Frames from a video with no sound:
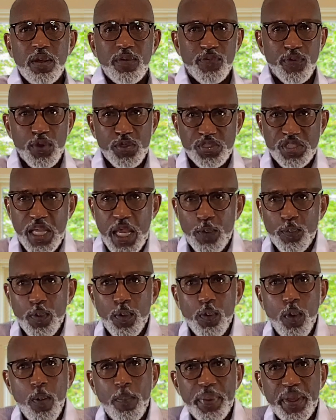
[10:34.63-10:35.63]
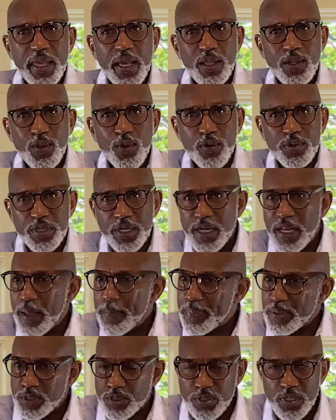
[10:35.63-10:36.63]
verse 8. We won't be here long today,
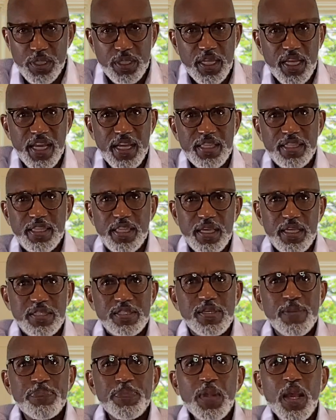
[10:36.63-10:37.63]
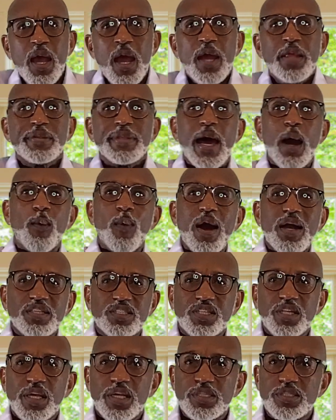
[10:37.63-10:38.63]
but you need to get this. Now
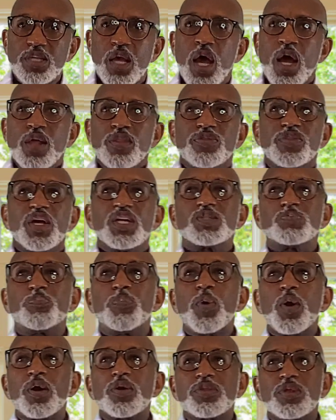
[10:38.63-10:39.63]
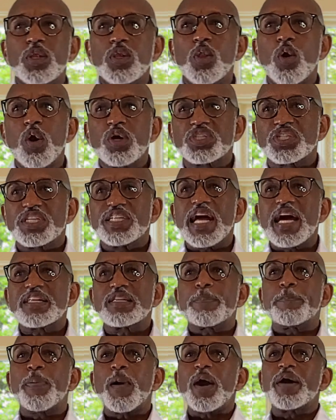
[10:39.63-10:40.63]
watch this. This book of the Lord shall
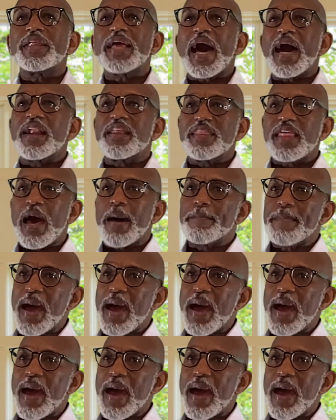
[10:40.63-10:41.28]
not depart out of thy